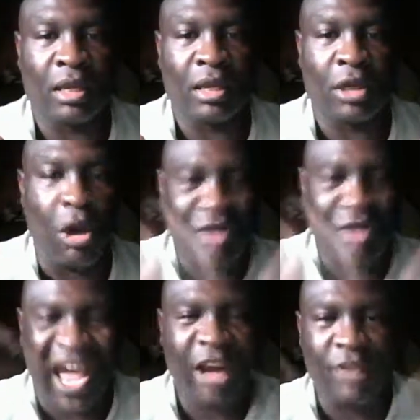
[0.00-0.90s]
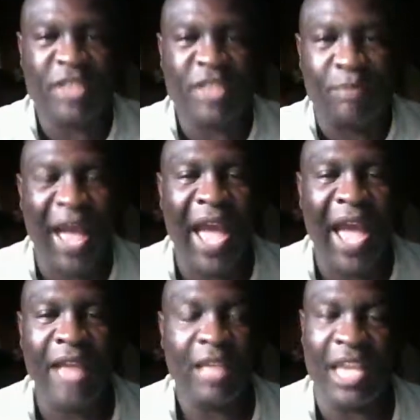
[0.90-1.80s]
goes out of its
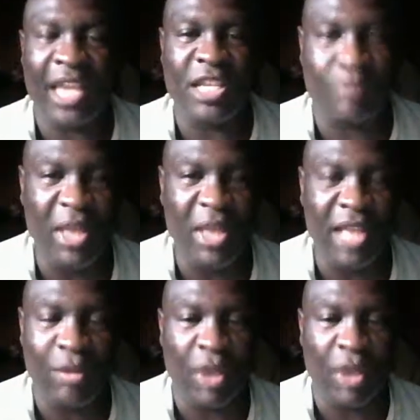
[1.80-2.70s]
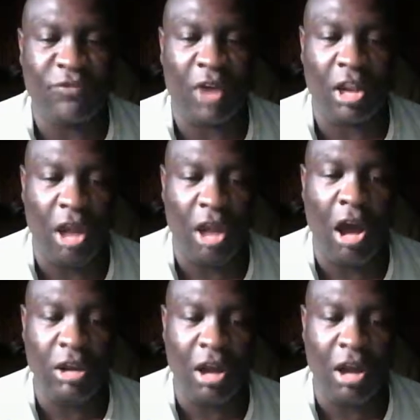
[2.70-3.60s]
mind and it's been that way for a
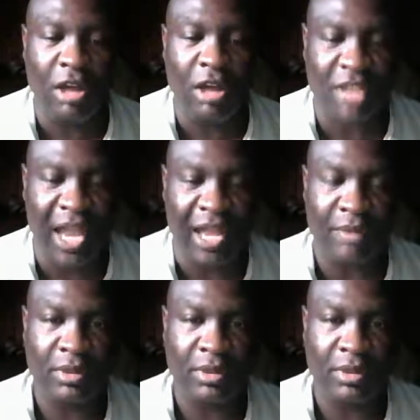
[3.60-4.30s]
long, long time,